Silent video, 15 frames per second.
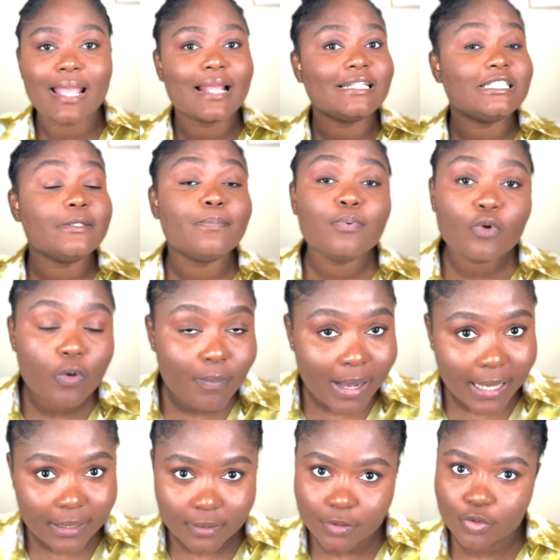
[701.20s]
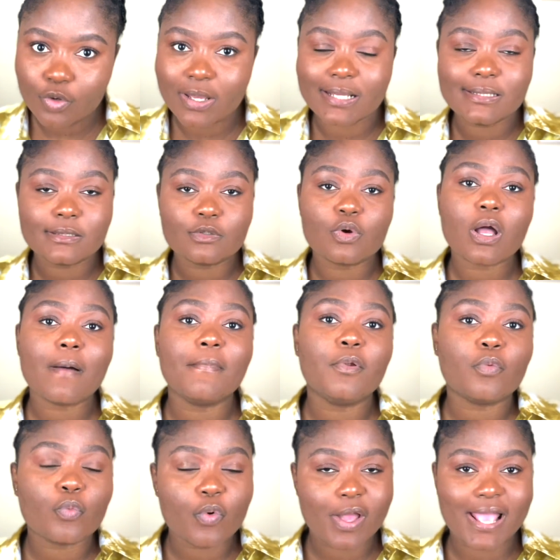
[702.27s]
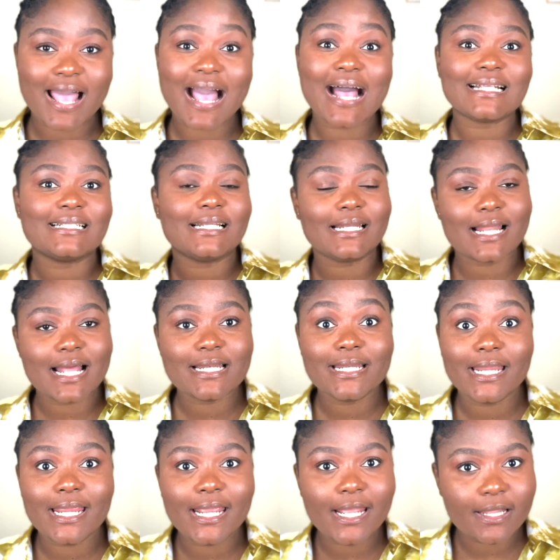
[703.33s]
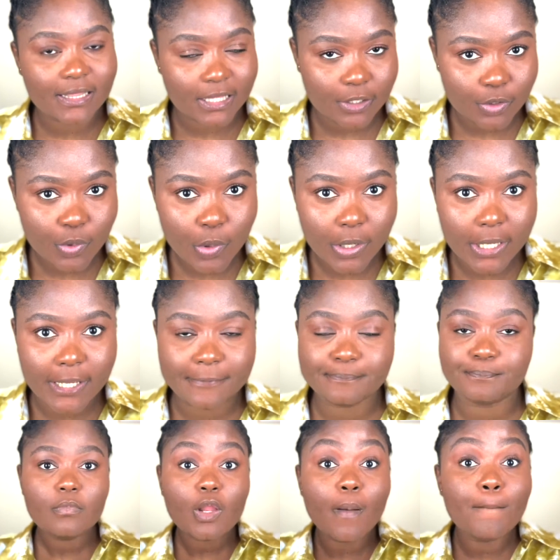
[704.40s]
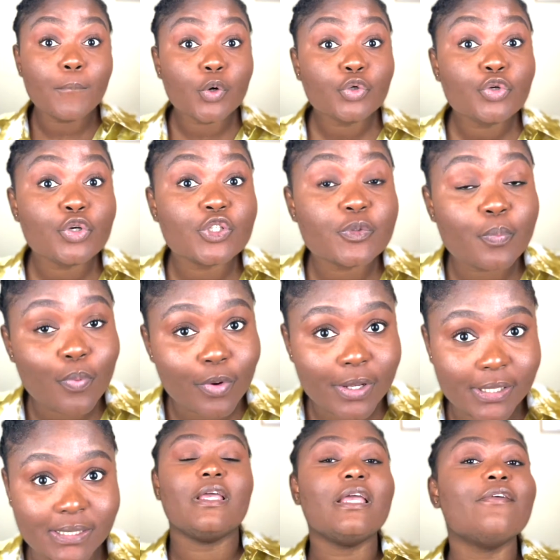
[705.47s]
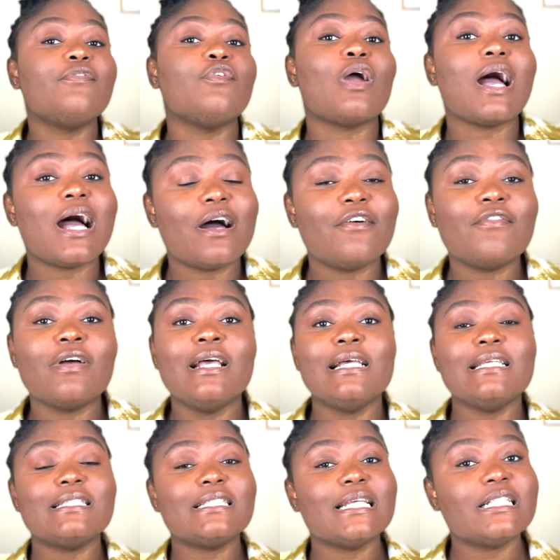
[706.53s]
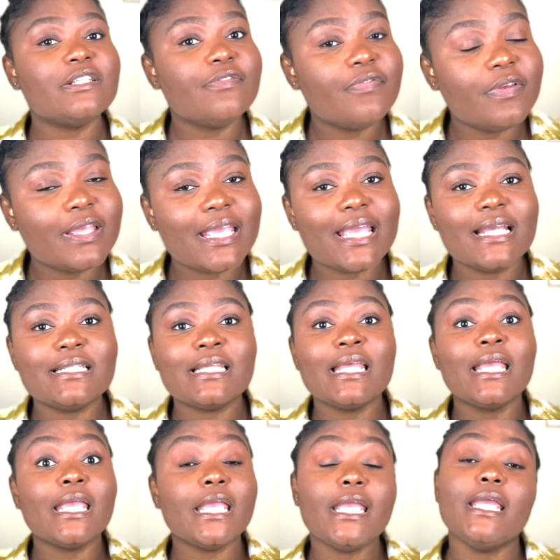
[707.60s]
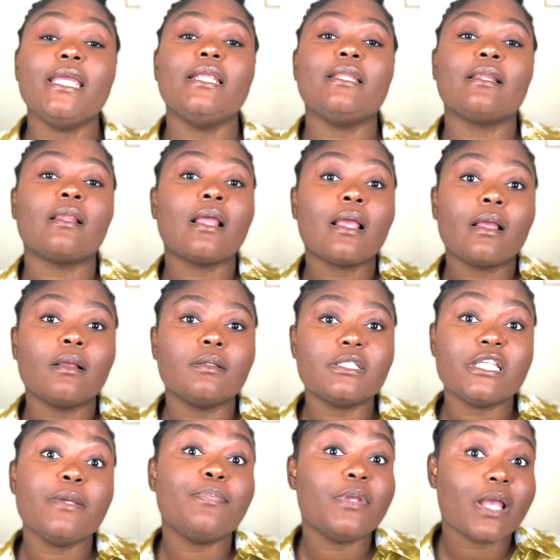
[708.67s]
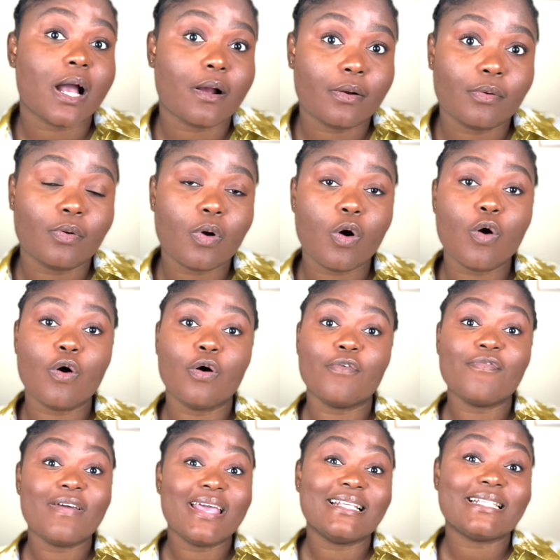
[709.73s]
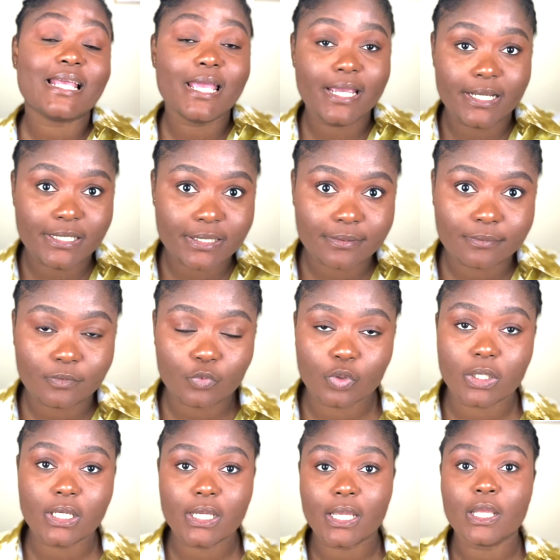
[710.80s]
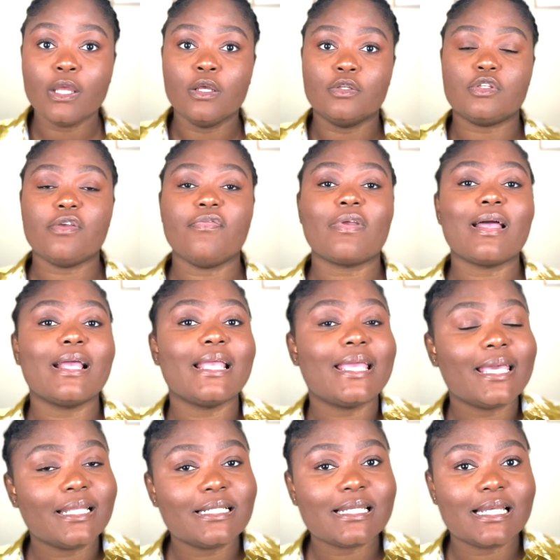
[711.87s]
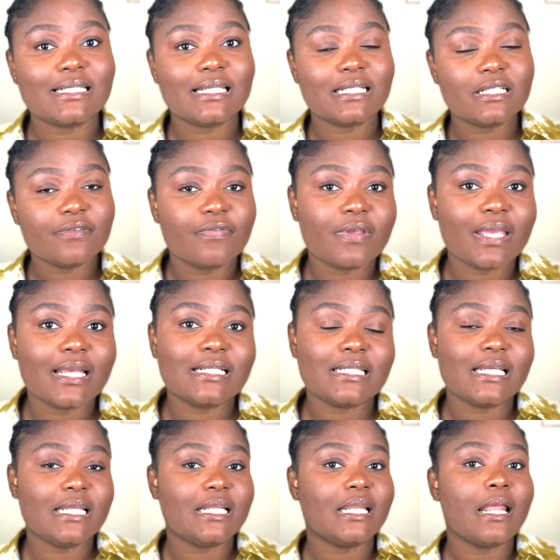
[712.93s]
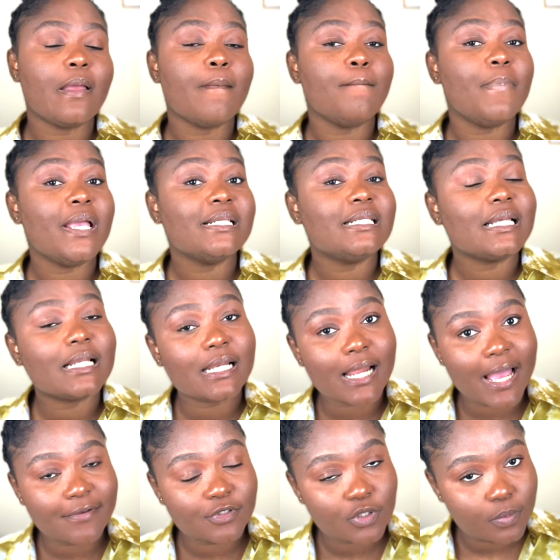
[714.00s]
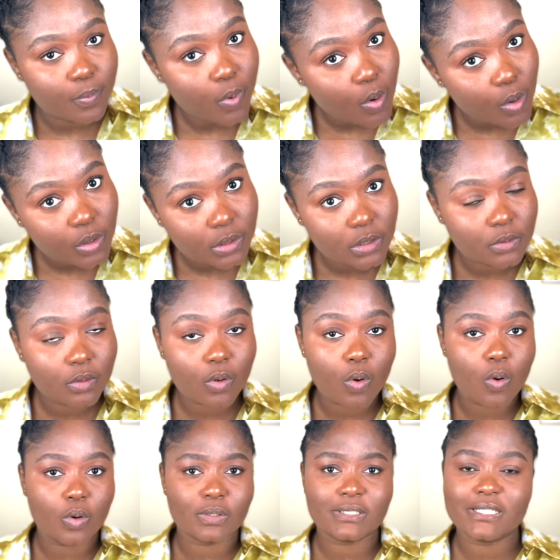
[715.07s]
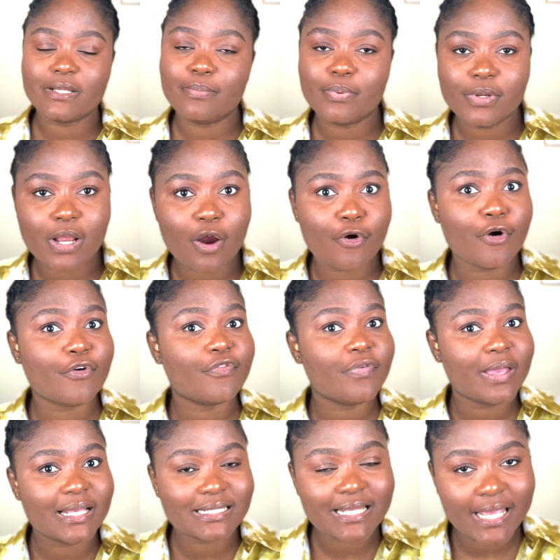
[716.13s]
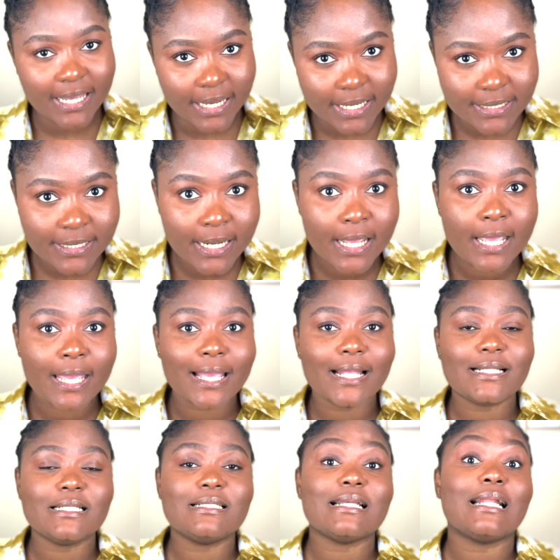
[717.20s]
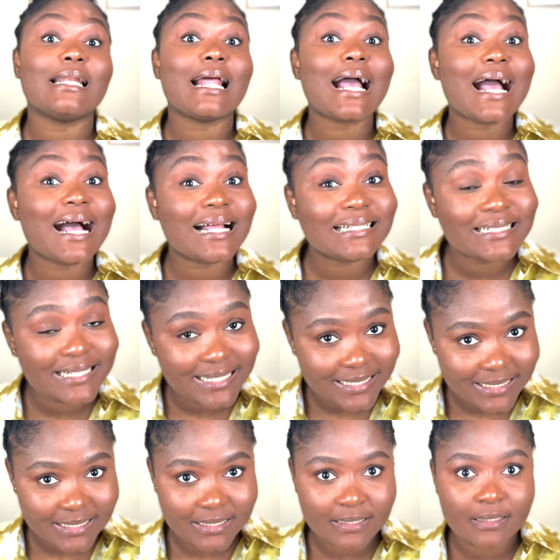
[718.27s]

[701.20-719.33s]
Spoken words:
diploma, you can still come and work as a nanny in the UK. Bonus points if you have certificate in CPR or first aid. Okay, so if you can get a certificate in basic life support or CPR or first aid, it is an added